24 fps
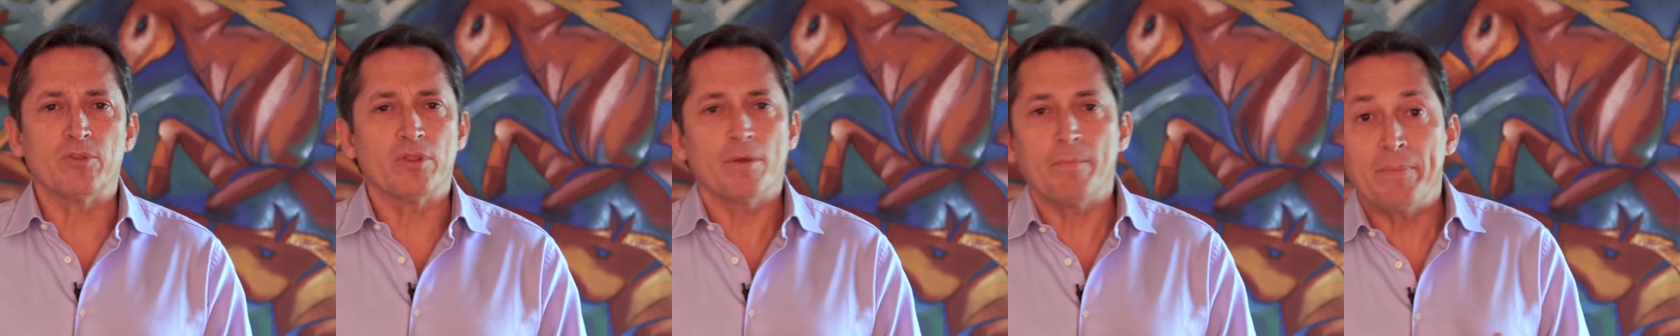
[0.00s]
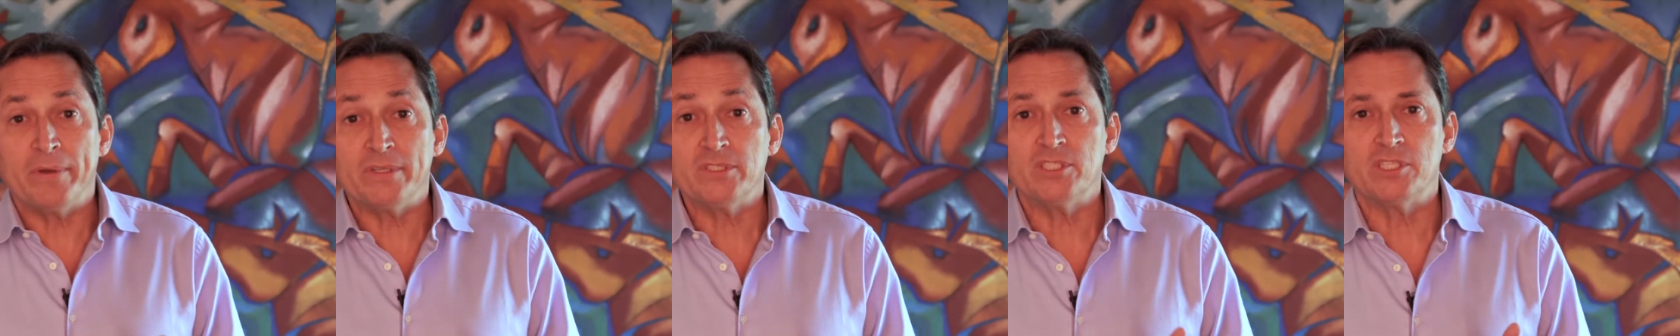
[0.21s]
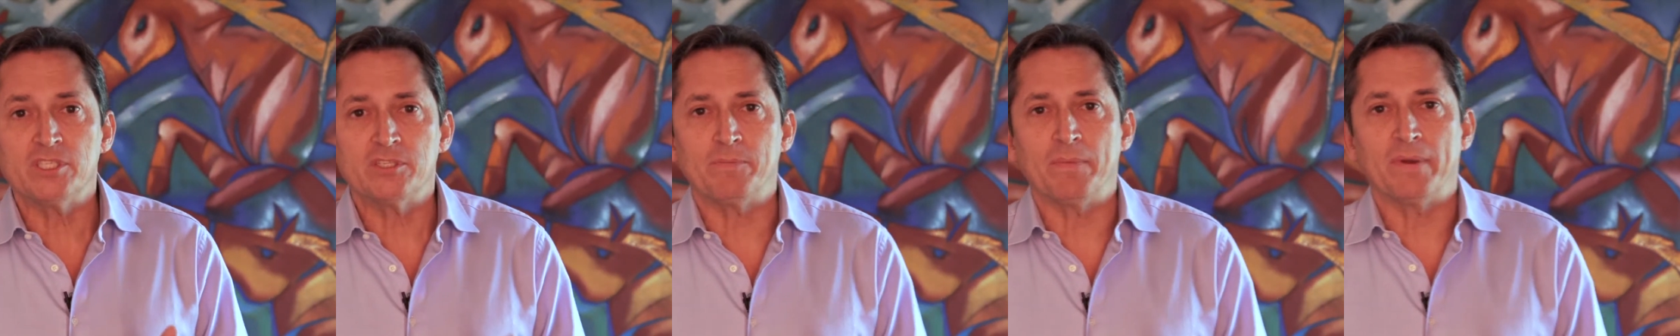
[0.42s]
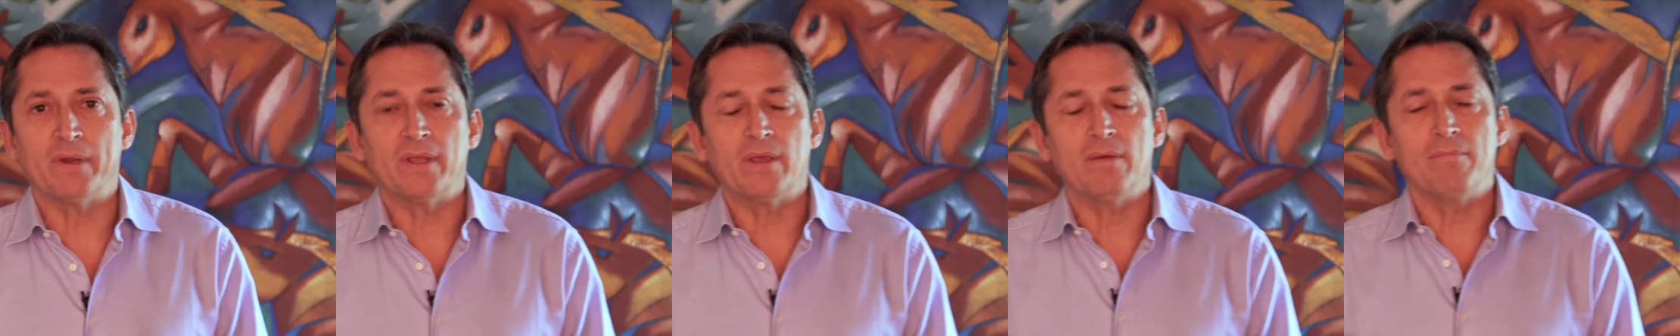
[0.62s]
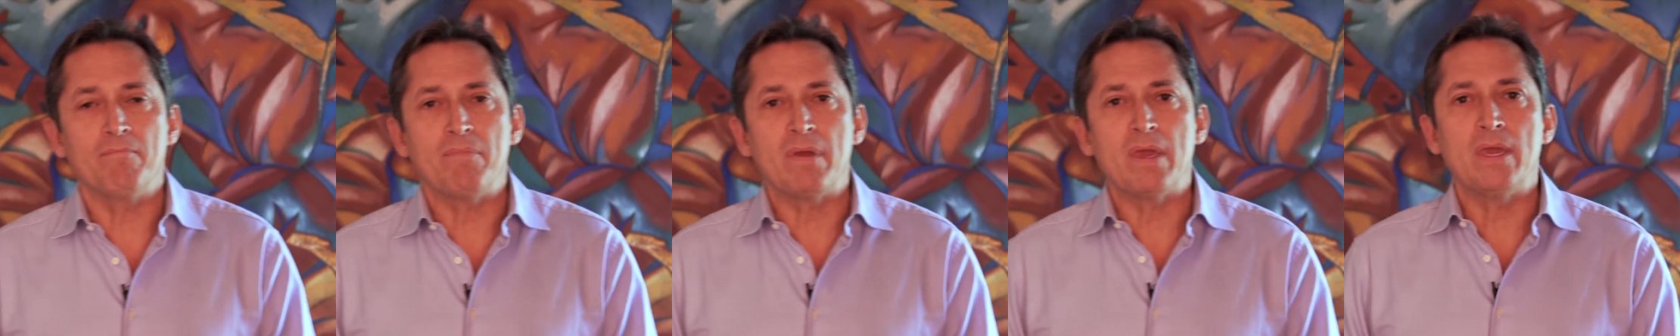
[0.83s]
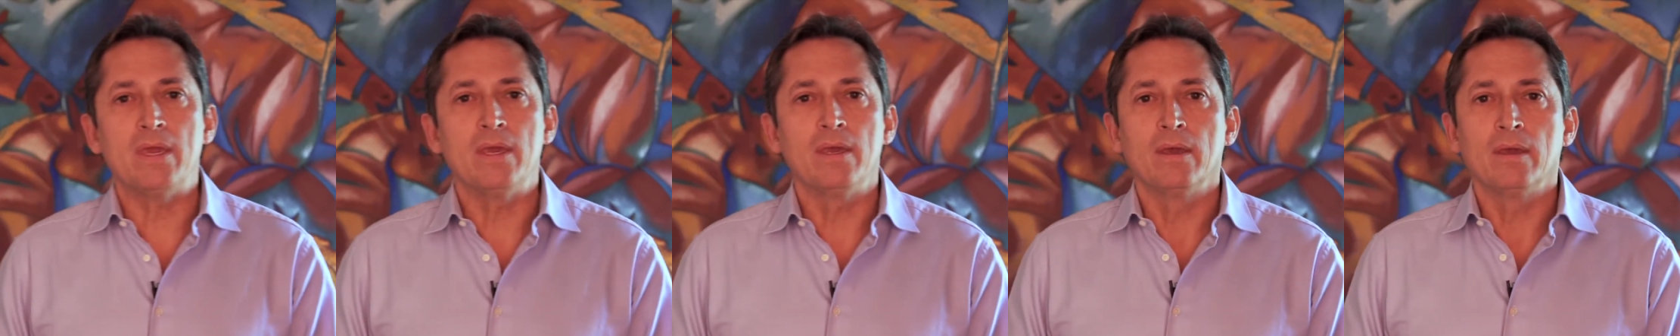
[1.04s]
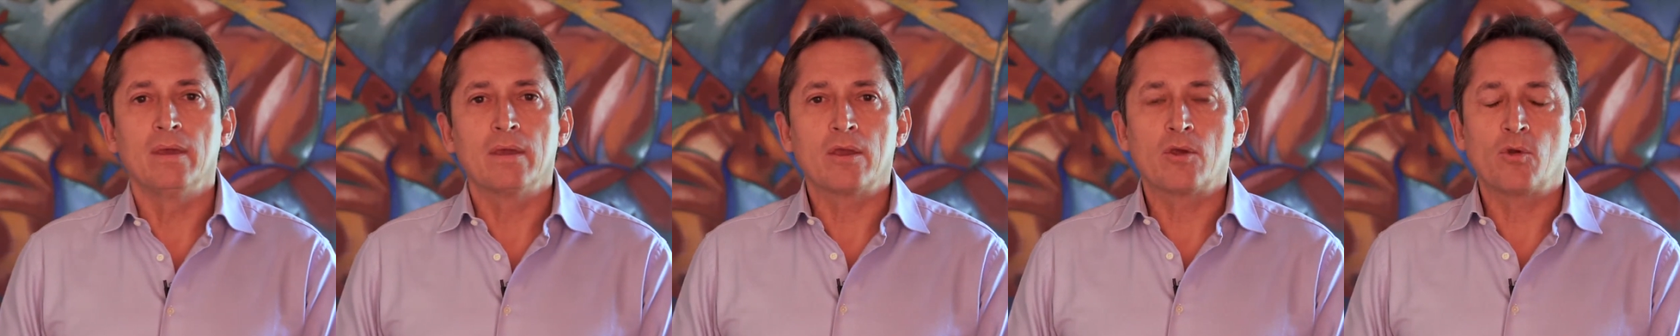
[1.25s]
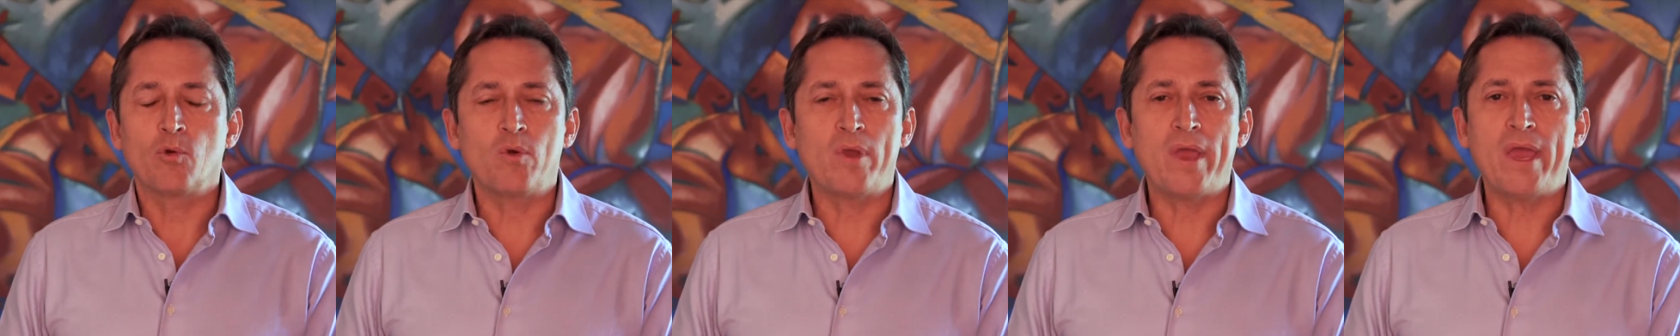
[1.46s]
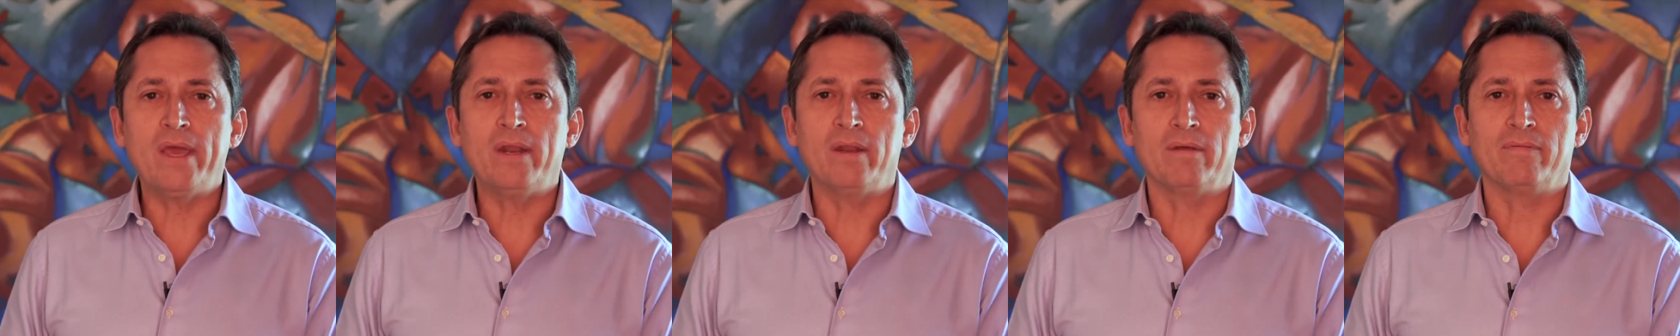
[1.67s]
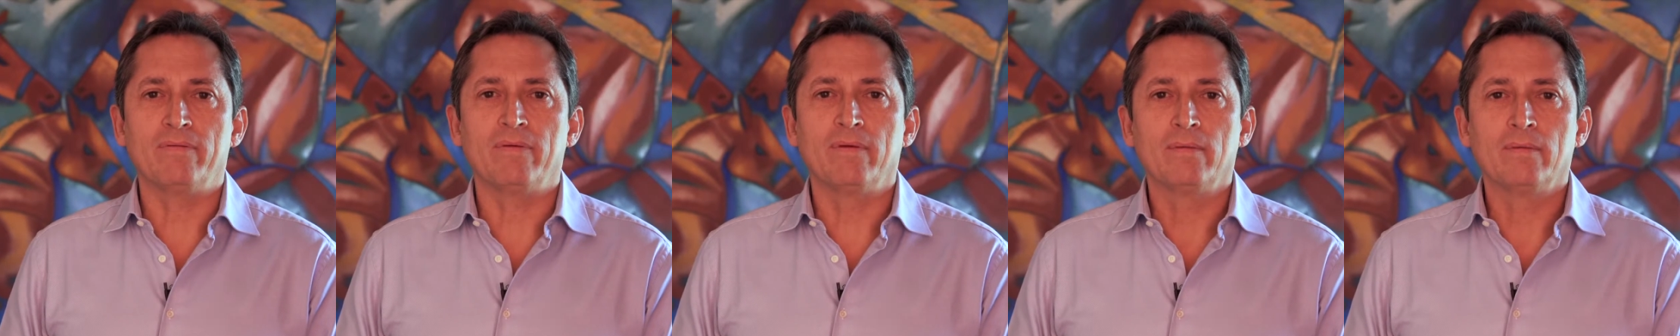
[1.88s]
that businessmen can be
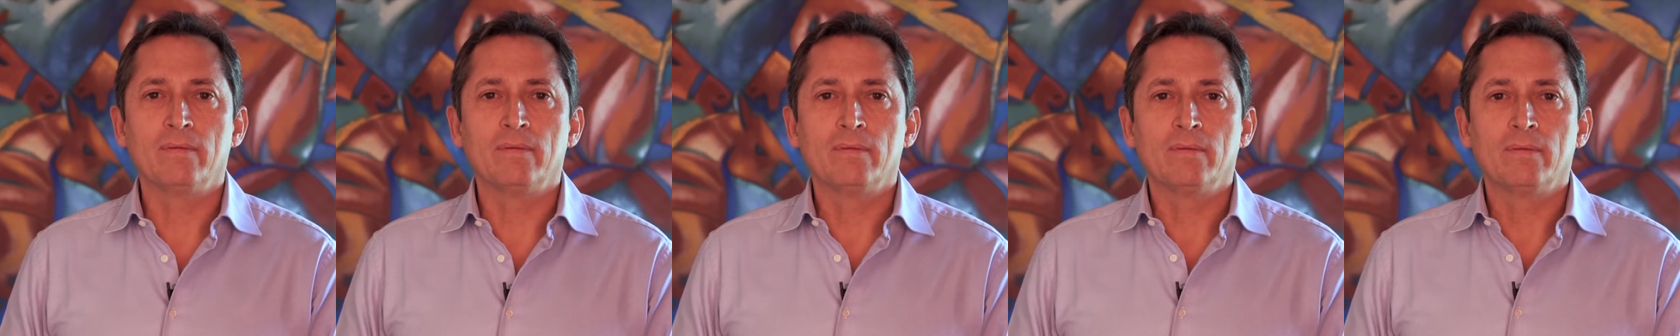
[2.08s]
creative.